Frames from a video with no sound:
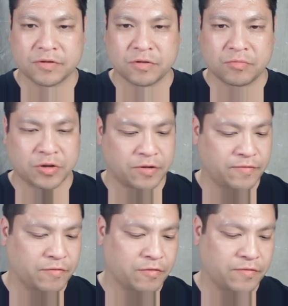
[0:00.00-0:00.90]
So I'm looking
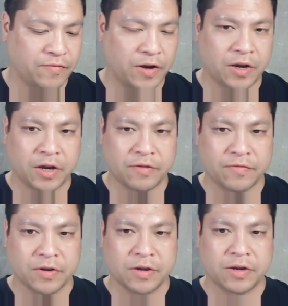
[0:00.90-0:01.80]
for
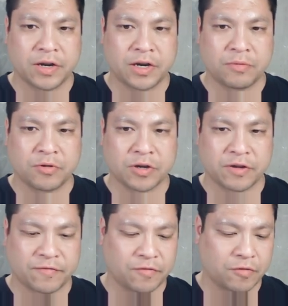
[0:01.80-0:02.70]
5, and I'm
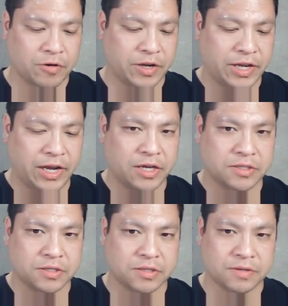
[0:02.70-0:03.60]
looking for
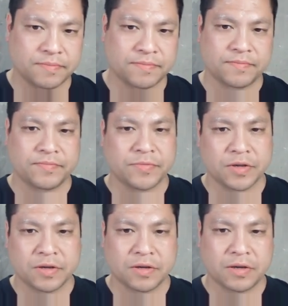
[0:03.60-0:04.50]
yes,
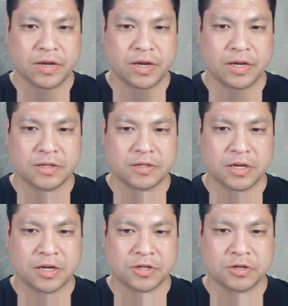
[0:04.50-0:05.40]
and
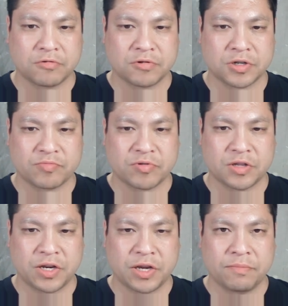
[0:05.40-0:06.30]
sure, we'll just print
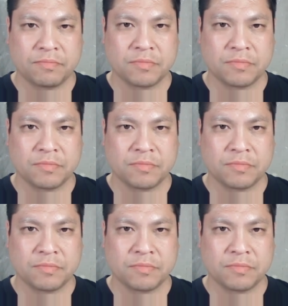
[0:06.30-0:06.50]
the name.